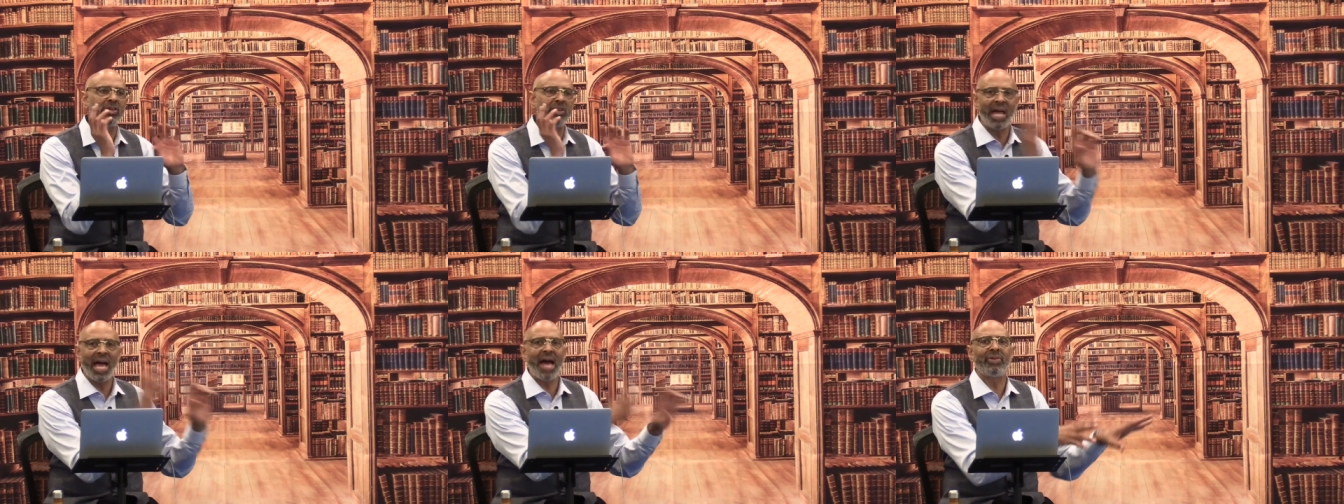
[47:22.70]

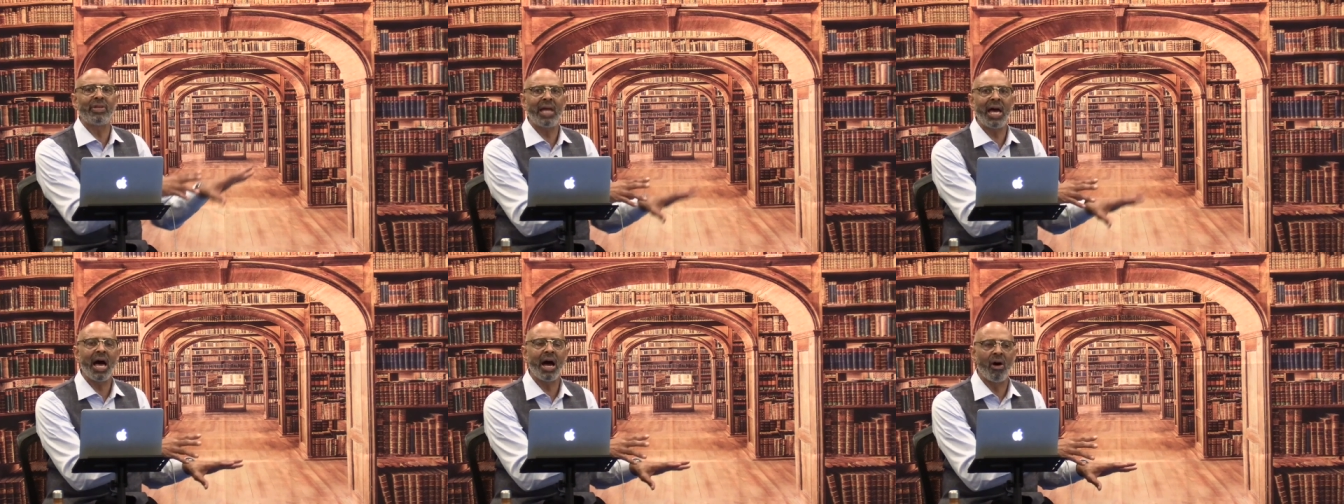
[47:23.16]
have it
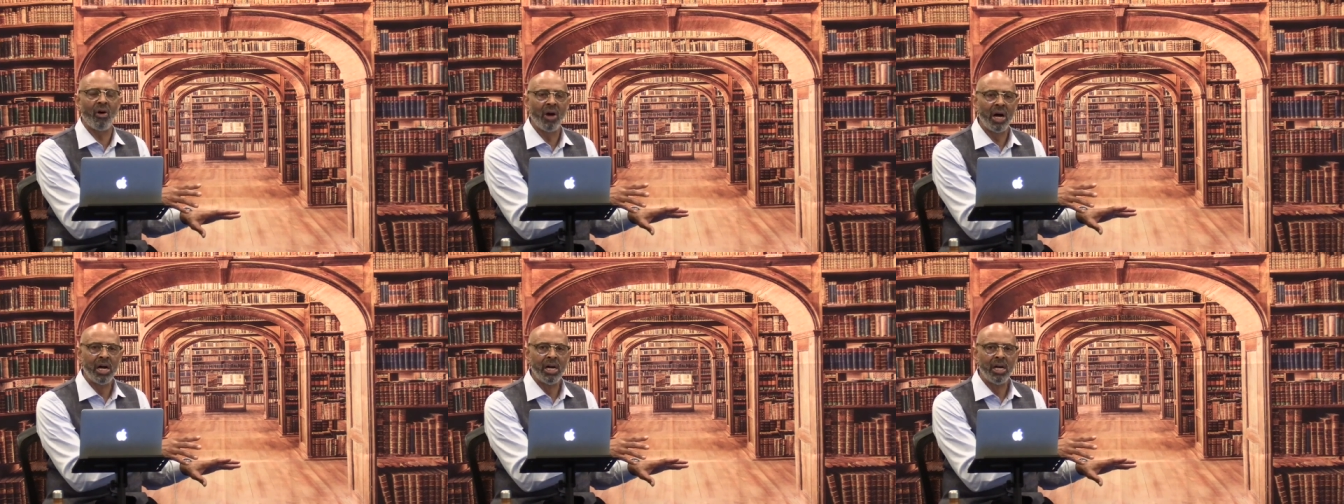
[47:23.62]
now.
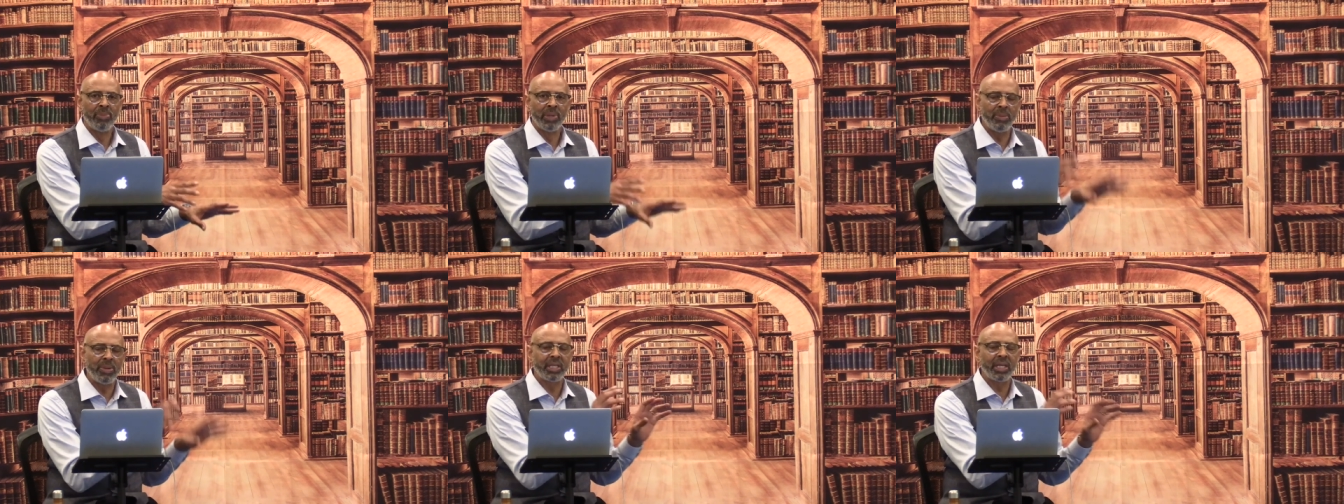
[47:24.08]
But let me
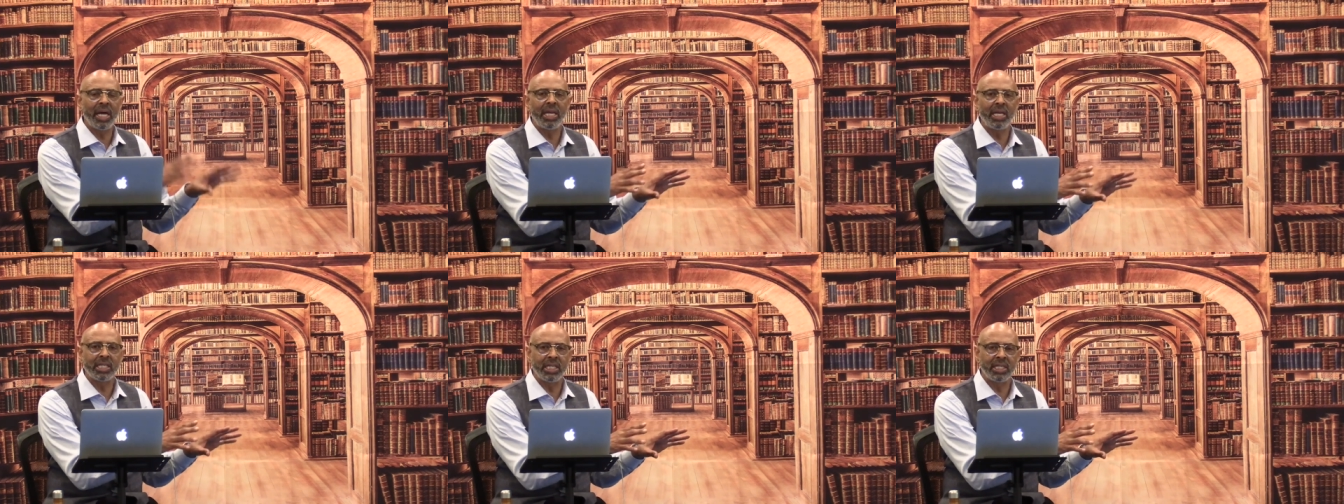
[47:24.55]
tell you this
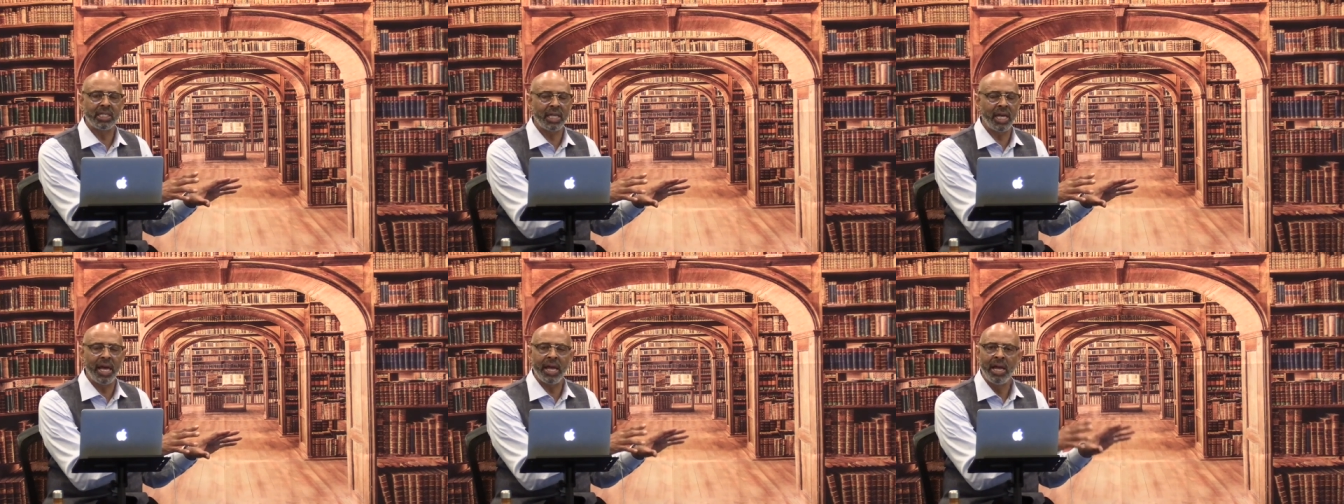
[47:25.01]
he's
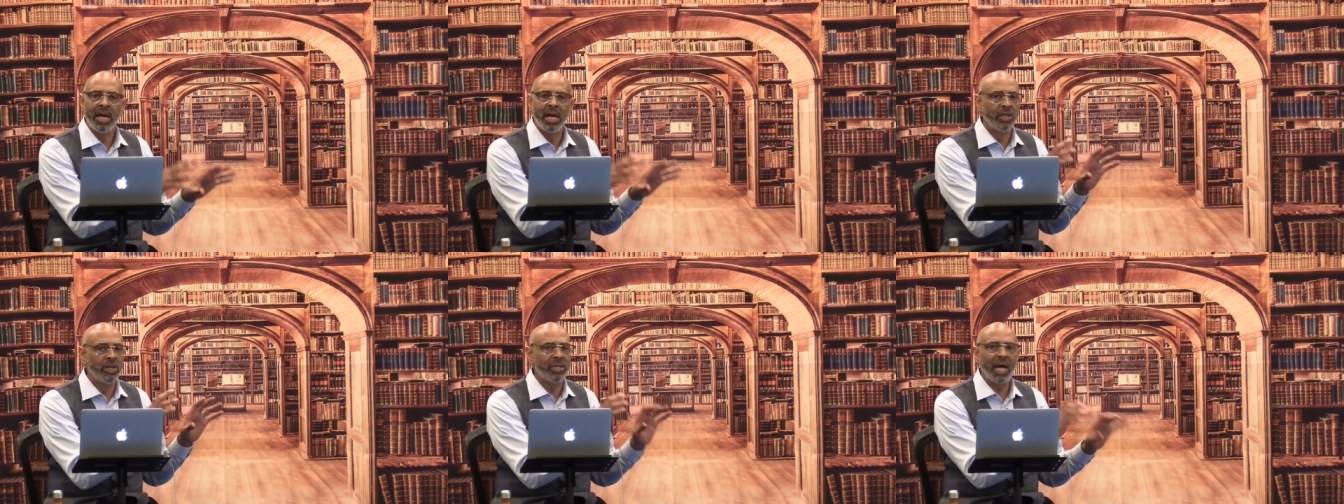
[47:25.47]
saying, you're
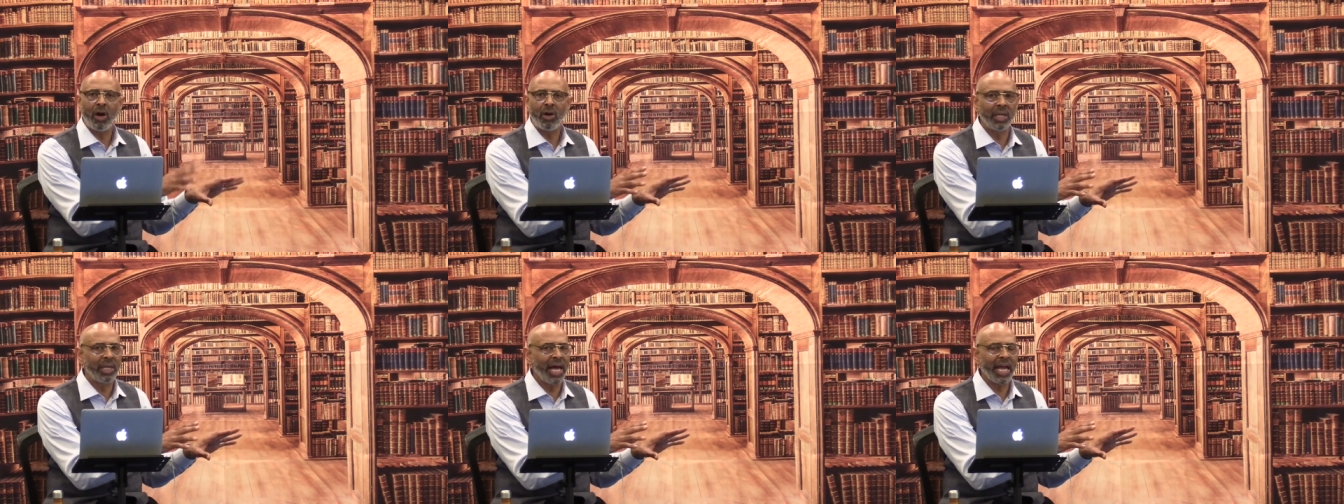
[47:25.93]
not going to
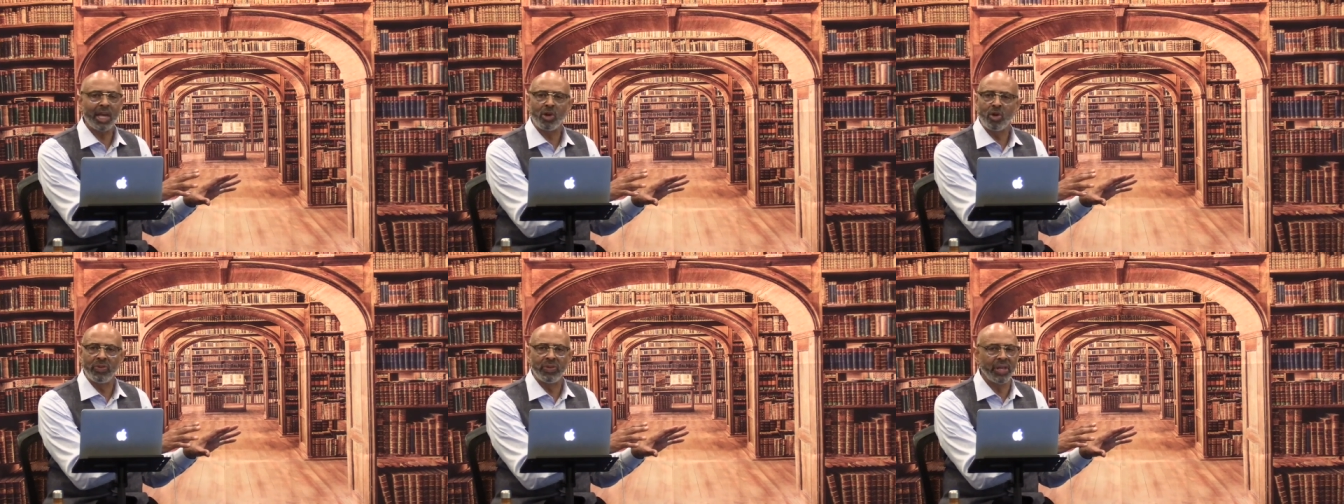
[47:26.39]
like it over
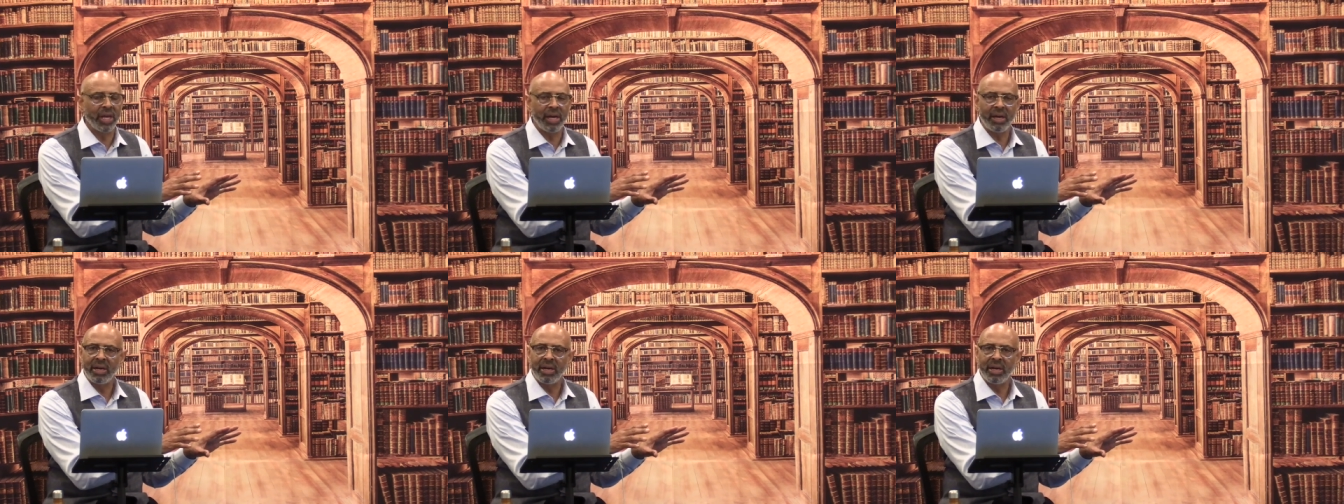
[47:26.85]
there.